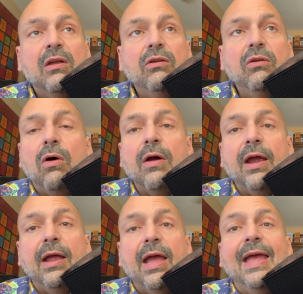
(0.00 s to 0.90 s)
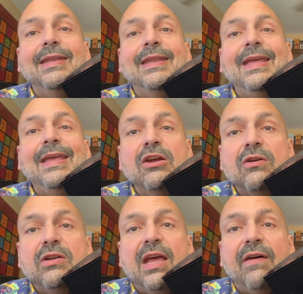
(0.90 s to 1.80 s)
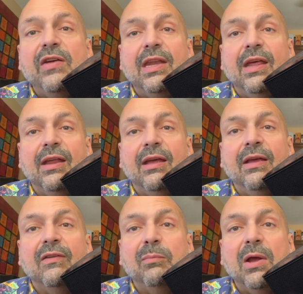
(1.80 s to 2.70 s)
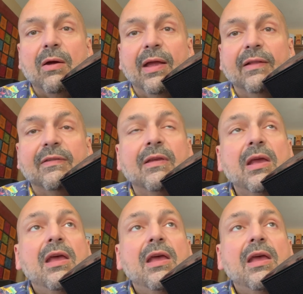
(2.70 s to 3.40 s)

nor an ear deafening experience.